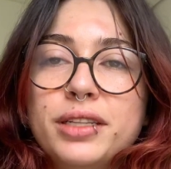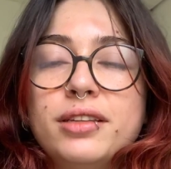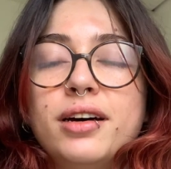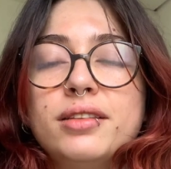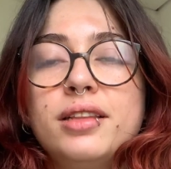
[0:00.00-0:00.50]

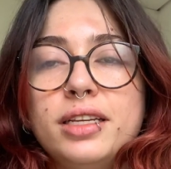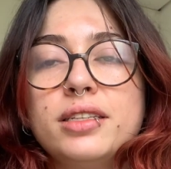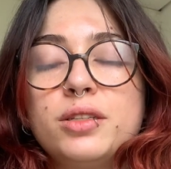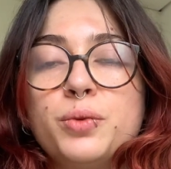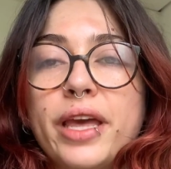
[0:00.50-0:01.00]
not
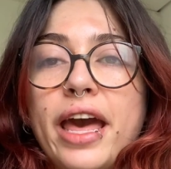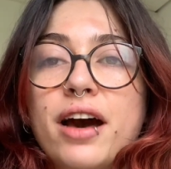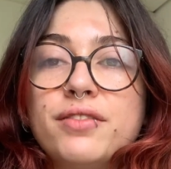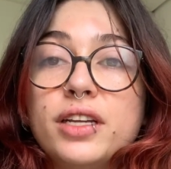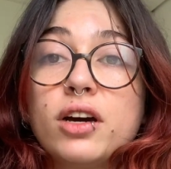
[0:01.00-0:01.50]
least, we
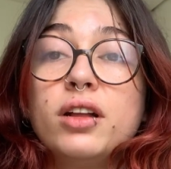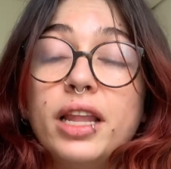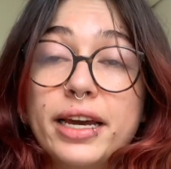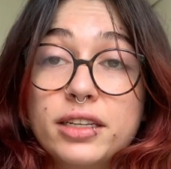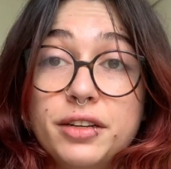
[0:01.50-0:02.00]
have the
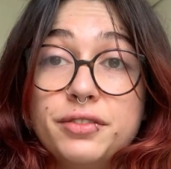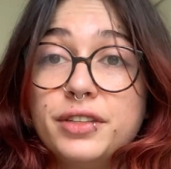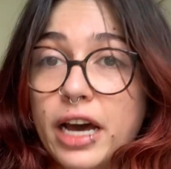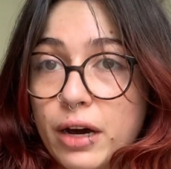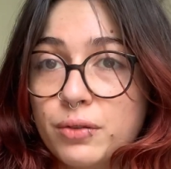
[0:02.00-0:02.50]
collective
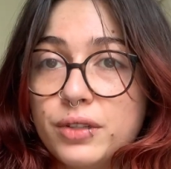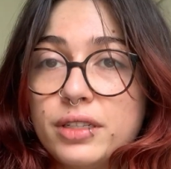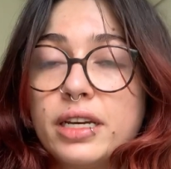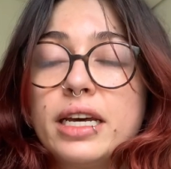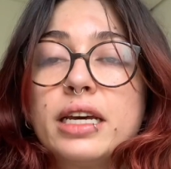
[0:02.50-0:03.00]
nouns.
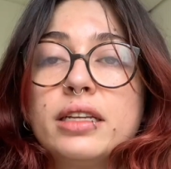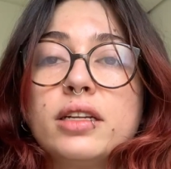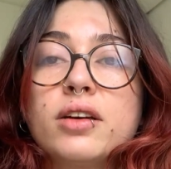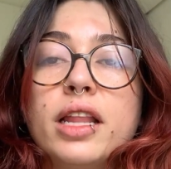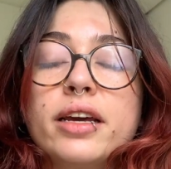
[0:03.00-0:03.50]
The
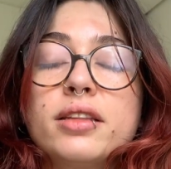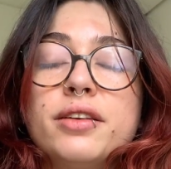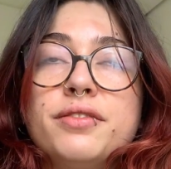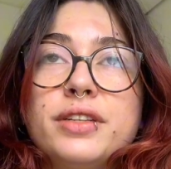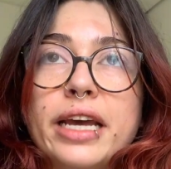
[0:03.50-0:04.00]

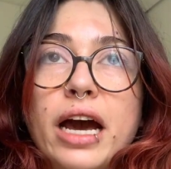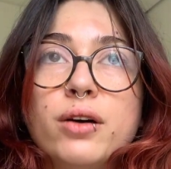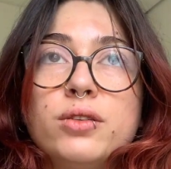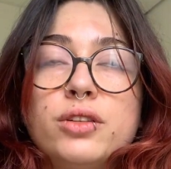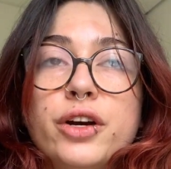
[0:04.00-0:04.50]
collective
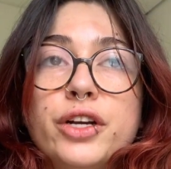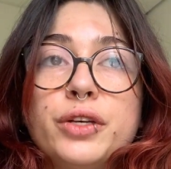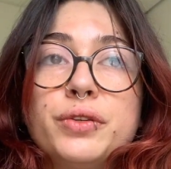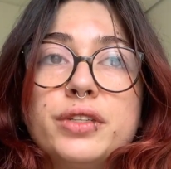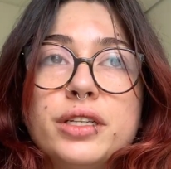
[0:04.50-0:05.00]
nouns are
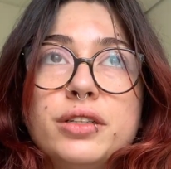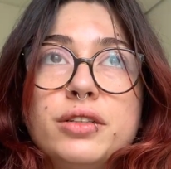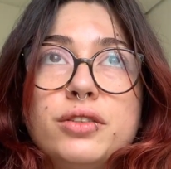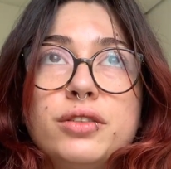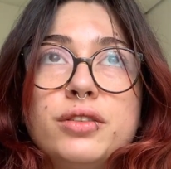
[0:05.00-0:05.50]
used
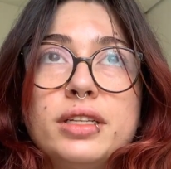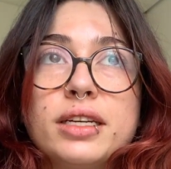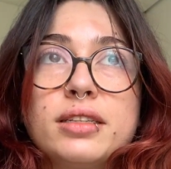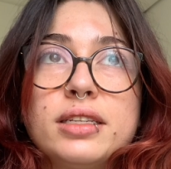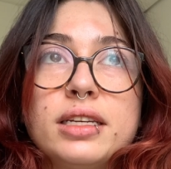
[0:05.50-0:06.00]
to
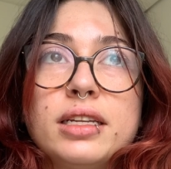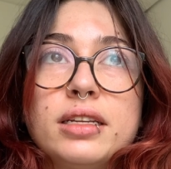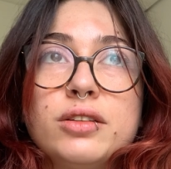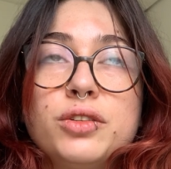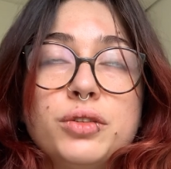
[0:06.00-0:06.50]

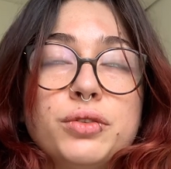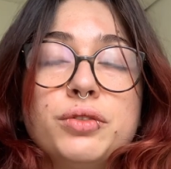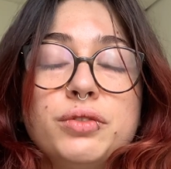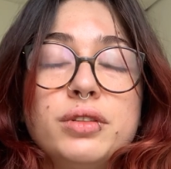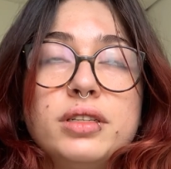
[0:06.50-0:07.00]

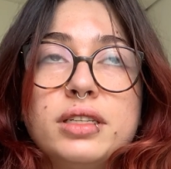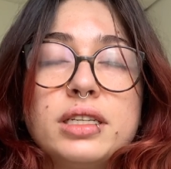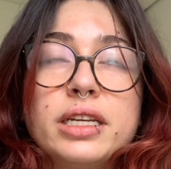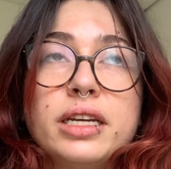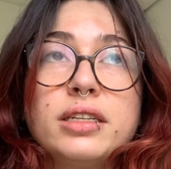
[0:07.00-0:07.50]

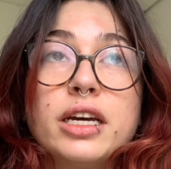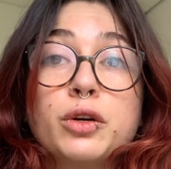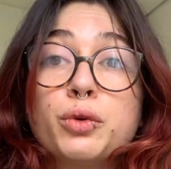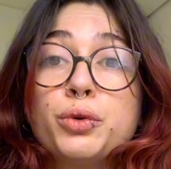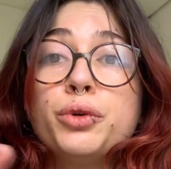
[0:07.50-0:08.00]
designate a
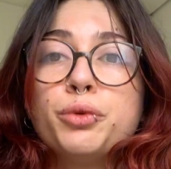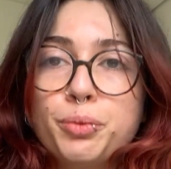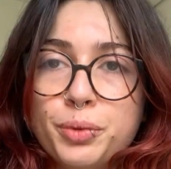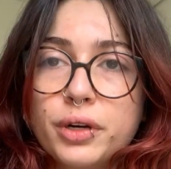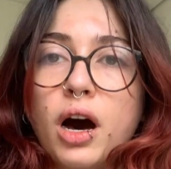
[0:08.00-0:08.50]

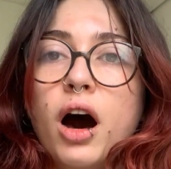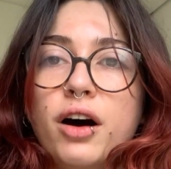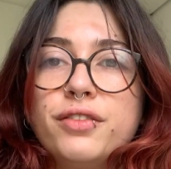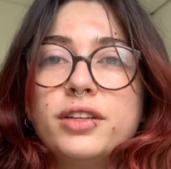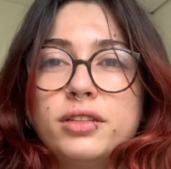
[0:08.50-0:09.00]
group
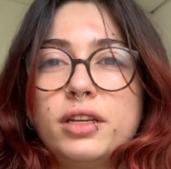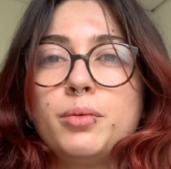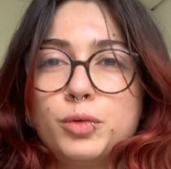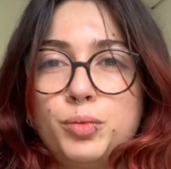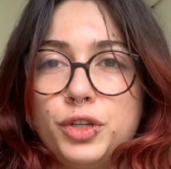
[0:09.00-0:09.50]
of the same
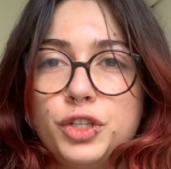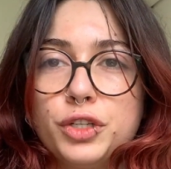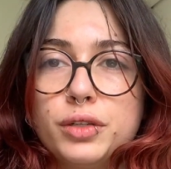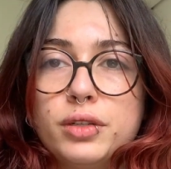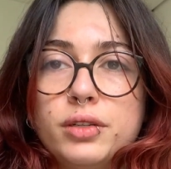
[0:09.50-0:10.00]

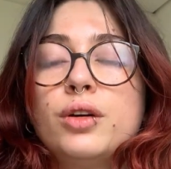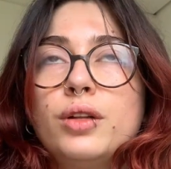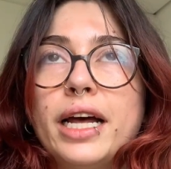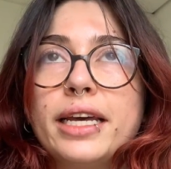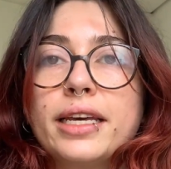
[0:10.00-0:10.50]
species. So
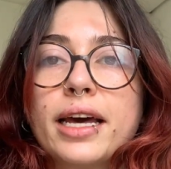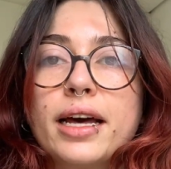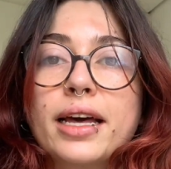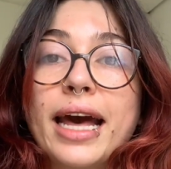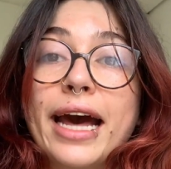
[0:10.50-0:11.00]
like
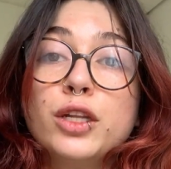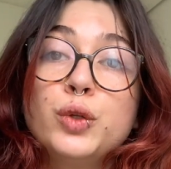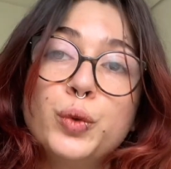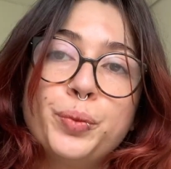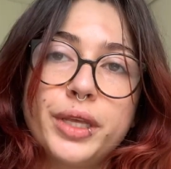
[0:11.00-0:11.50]

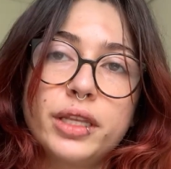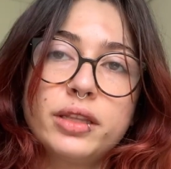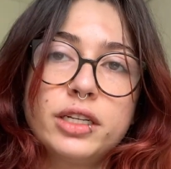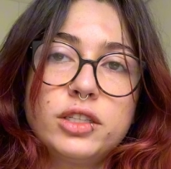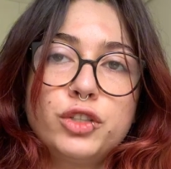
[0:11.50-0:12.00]
cardume,
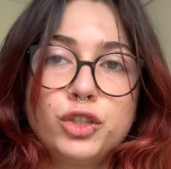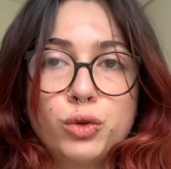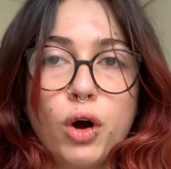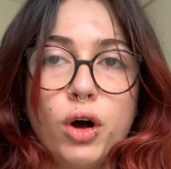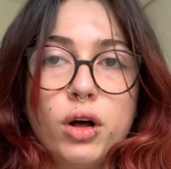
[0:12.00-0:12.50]
that's a
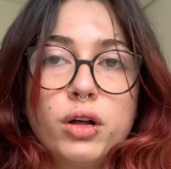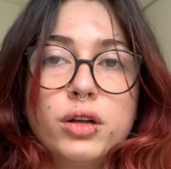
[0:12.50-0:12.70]
shawl.